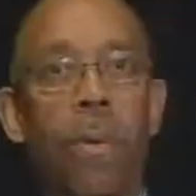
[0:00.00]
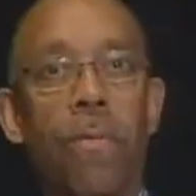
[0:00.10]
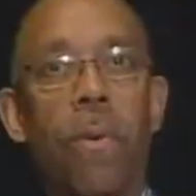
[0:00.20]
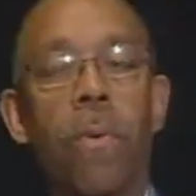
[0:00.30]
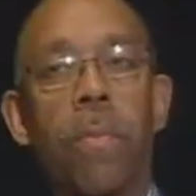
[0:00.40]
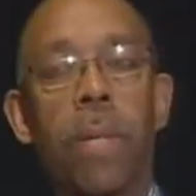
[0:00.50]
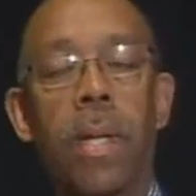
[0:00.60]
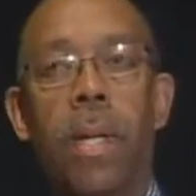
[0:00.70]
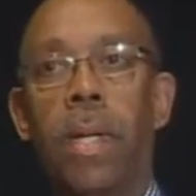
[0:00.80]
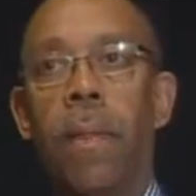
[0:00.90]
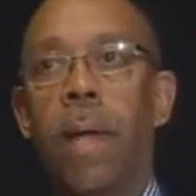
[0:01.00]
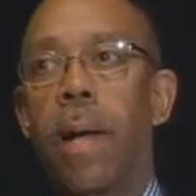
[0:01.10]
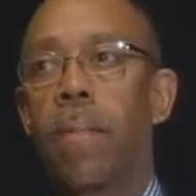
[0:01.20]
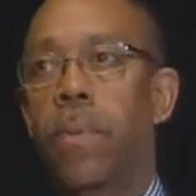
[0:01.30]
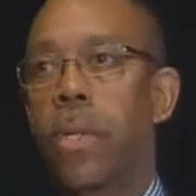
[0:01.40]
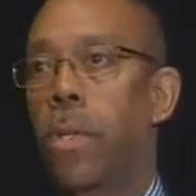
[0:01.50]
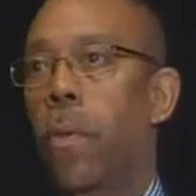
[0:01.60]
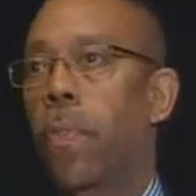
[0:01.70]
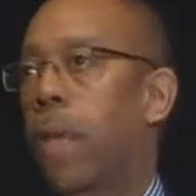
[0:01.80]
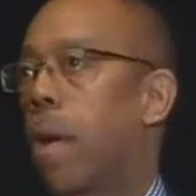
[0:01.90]
forward, but um, to know
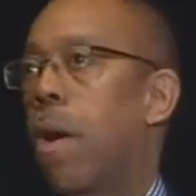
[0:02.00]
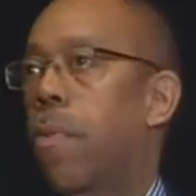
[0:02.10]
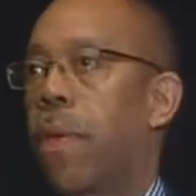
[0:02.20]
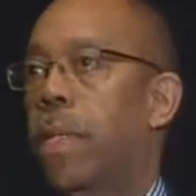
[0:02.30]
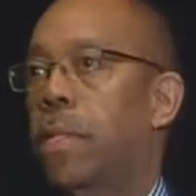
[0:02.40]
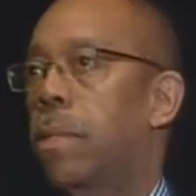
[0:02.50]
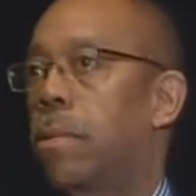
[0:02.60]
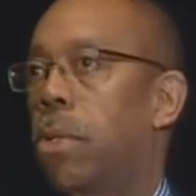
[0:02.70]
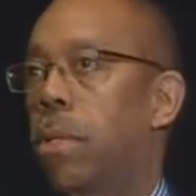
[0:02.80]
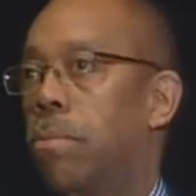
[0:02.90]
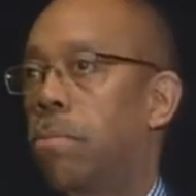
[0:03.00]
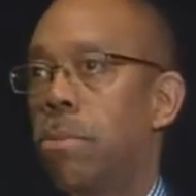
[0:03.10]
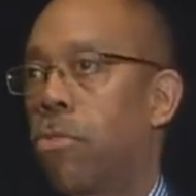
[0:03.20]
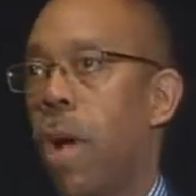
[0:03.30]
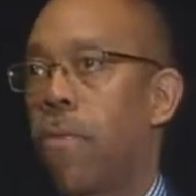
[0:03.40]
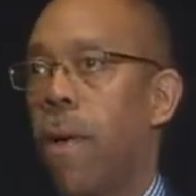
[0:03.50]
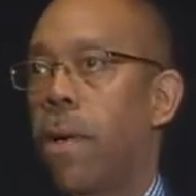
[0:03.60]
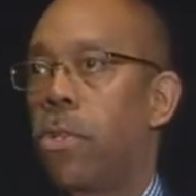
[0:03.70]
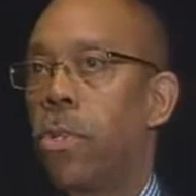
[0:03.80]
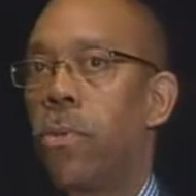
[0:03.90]
that they are things that you can drive around
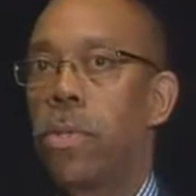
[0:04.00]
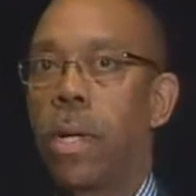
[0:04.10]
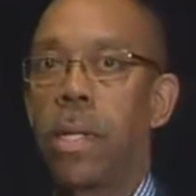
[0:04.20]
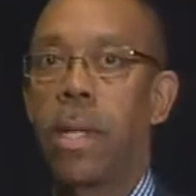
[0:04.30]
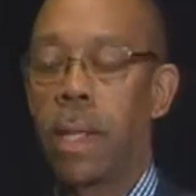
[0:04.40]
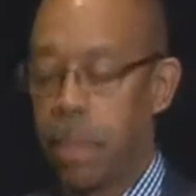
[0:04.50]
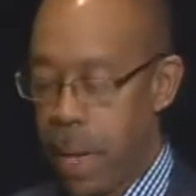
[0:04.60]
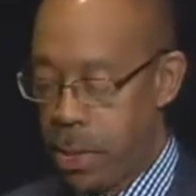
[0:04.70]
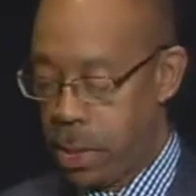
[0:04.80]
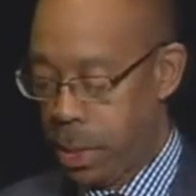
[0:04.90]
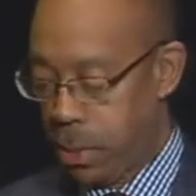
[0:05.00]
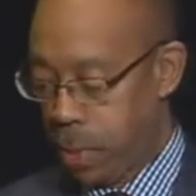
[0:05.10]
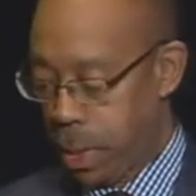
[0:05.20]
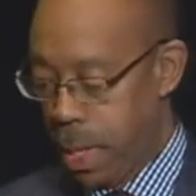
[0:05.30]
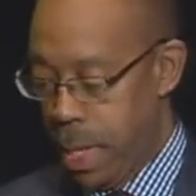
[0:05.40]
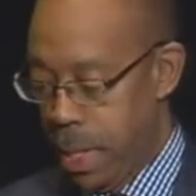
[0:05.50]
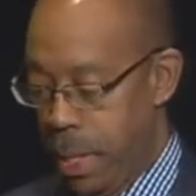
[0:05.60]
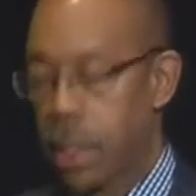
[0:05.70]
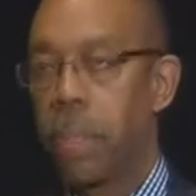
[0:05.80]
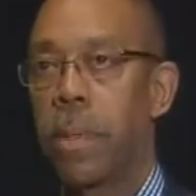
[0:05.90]
and use on a daily basis is really
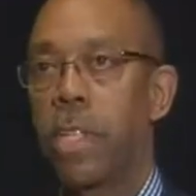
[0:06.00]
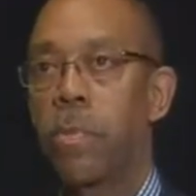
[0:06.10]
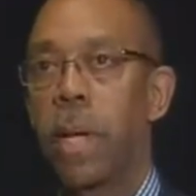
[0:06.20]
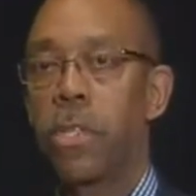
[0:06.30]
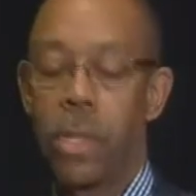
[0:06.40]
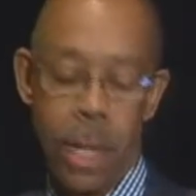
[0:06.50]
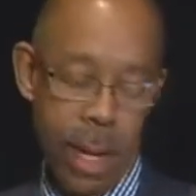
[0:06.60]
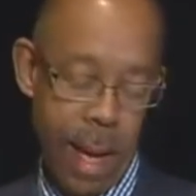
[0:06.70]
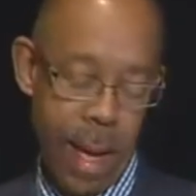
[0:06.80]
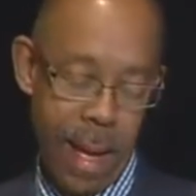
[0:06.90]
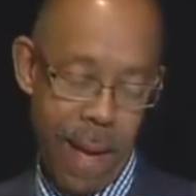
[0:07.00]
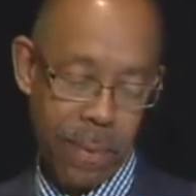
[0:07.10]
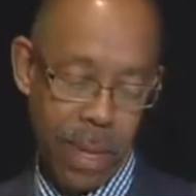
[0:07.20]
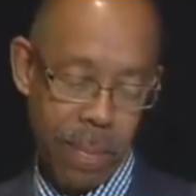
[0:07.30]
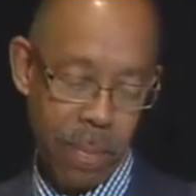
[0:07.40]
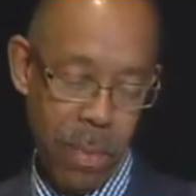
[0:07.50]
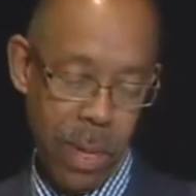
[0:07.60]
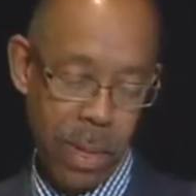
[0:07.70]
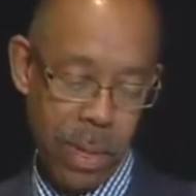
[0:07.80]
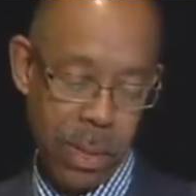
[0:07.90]
something special. I have to
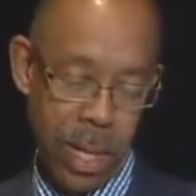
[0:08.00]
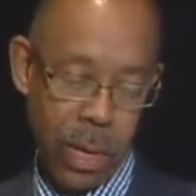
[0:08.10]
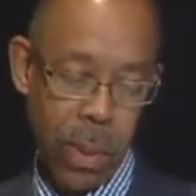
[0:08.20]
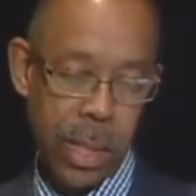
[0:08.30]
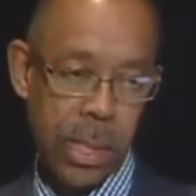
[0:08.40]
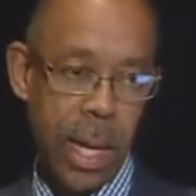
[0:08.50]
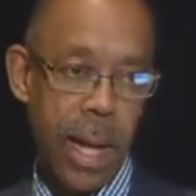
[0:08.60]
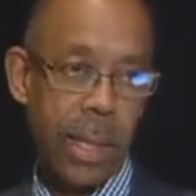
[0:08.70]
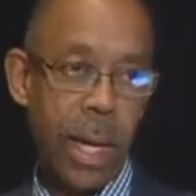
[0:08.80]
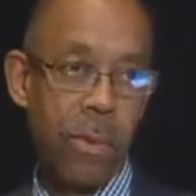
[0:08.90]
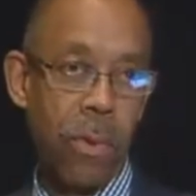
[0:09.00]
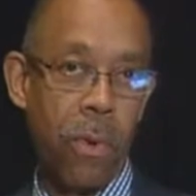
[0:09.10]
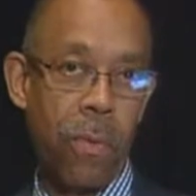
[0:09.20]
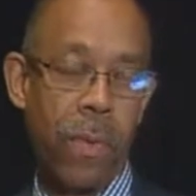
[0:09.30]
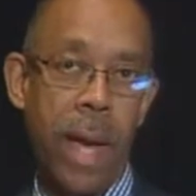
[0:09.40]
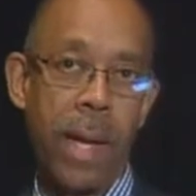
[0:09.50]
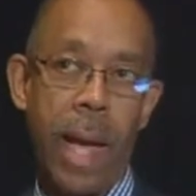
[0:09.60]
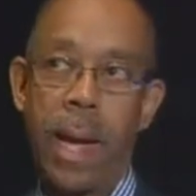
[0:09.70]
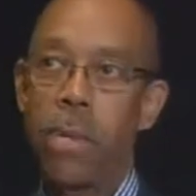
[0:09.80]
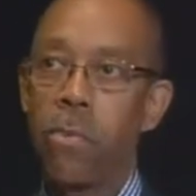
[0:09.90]
uh, say a quick aside that I drove, I,
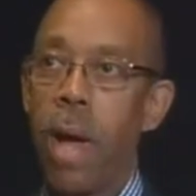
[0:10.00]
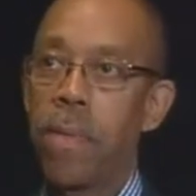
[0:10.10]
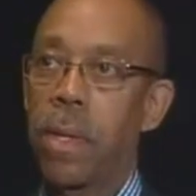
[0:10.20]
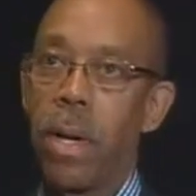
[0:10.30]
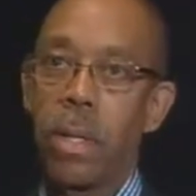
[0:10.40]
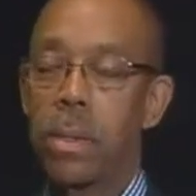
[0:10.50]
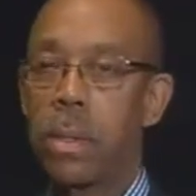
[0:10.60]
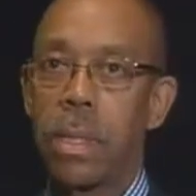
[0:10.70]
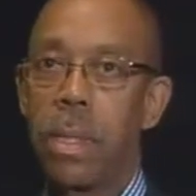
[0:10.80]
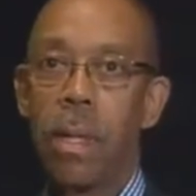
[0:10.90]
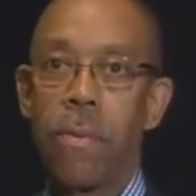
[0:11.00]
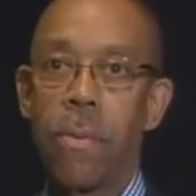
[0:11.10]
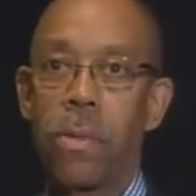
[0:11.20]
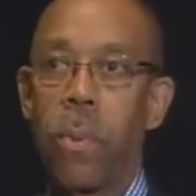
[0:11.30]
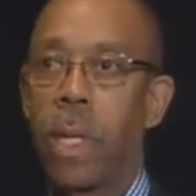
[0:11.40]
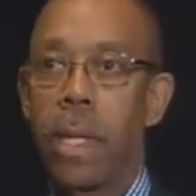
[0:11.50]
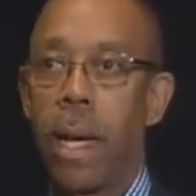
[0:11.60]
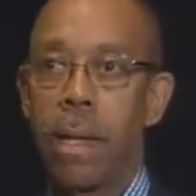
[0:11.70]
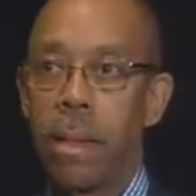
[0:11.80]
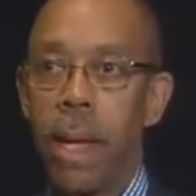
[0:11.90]
I can drive the cars for
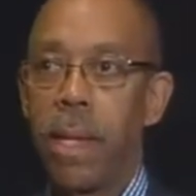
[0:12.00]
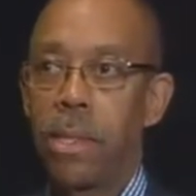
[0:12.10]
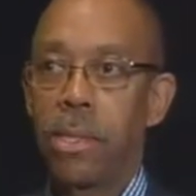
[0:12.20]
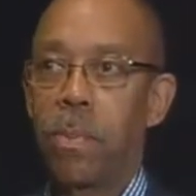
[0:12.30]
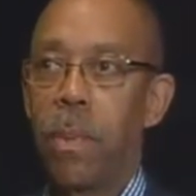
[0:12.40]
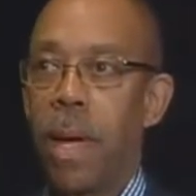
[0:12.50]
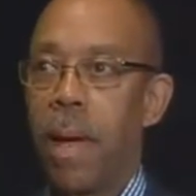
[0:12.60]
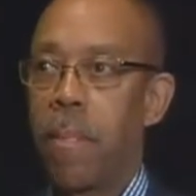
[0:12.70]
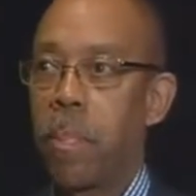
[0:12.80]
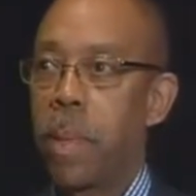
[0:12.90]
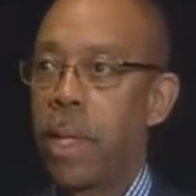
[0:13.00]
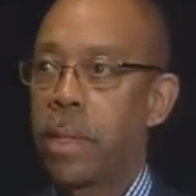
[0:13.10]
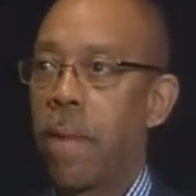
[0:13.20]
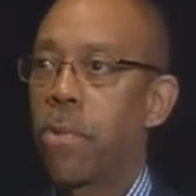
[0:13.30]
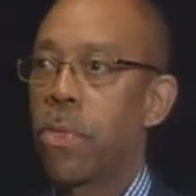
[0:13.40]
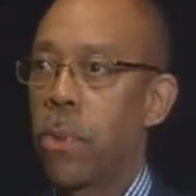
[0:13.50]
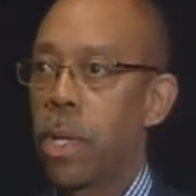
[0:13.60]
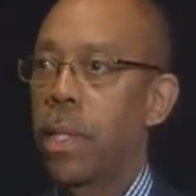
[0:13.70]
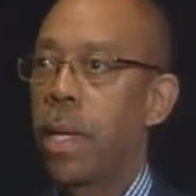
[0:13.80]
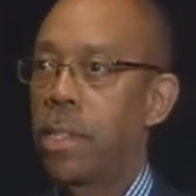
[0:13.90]
29 days uh, because after 30
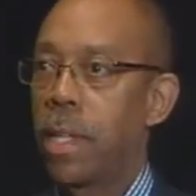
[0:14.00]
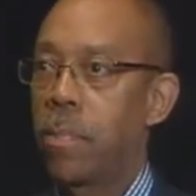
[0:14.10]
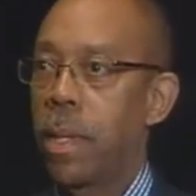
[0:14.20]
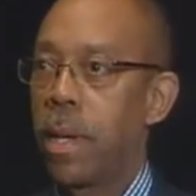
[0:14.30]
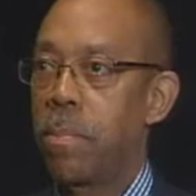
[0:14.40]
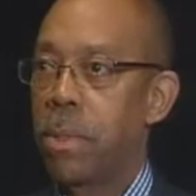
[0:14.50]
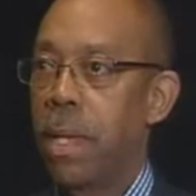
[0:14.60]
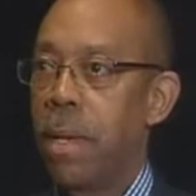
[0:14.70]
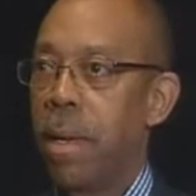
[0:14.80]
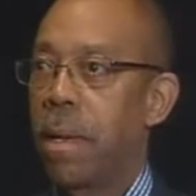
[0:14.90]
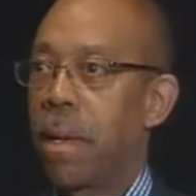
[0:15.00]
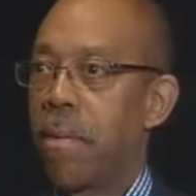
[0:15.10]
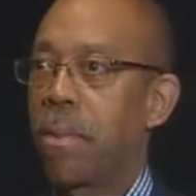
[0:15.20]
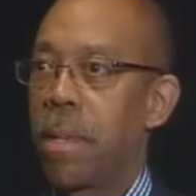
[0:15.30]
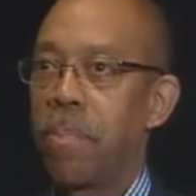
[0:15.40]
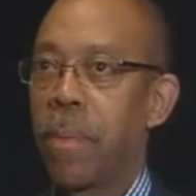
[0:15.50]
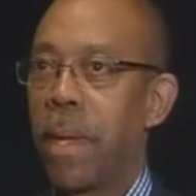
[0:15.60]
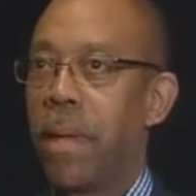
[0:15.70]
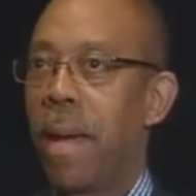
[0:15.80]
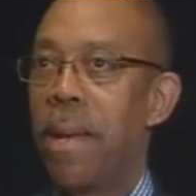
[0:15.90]
days it becomes a gift and
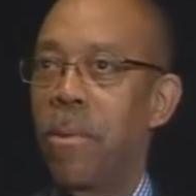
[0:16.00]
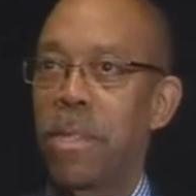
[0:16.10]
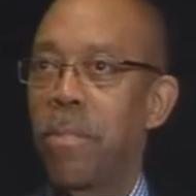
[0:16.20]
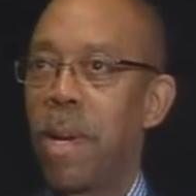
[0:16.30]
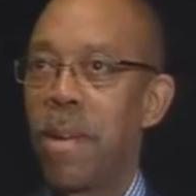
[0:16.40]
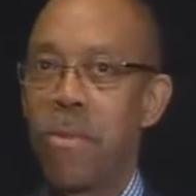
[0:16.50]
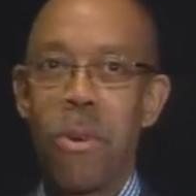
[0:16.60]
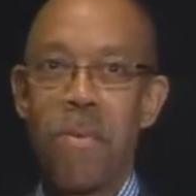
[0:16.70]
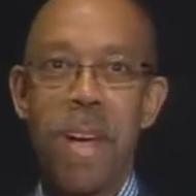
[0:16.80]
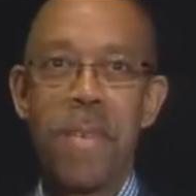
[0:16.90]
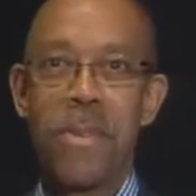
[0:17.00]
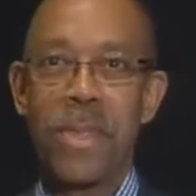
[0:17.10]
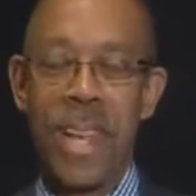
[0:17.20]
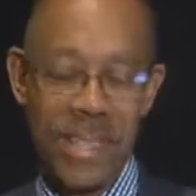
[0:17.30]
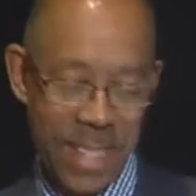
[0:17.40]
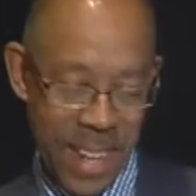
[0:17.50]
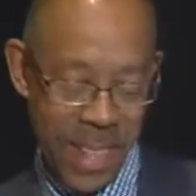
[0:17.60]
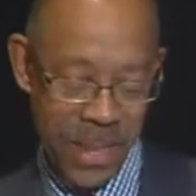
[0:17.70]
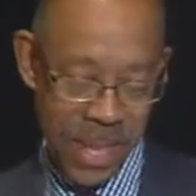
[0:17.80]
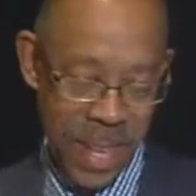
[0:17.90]
i owe somebody four or five hundred thousand
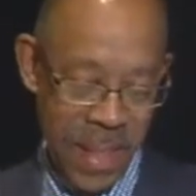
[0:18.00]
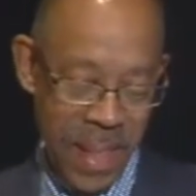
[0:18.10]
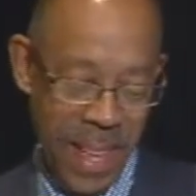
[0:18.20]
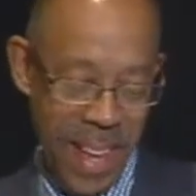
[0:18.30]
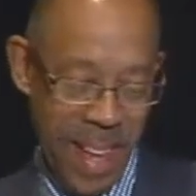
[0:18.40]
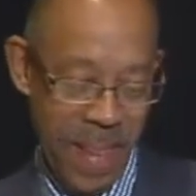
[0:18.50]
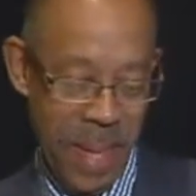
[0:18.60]
dollars. Uh,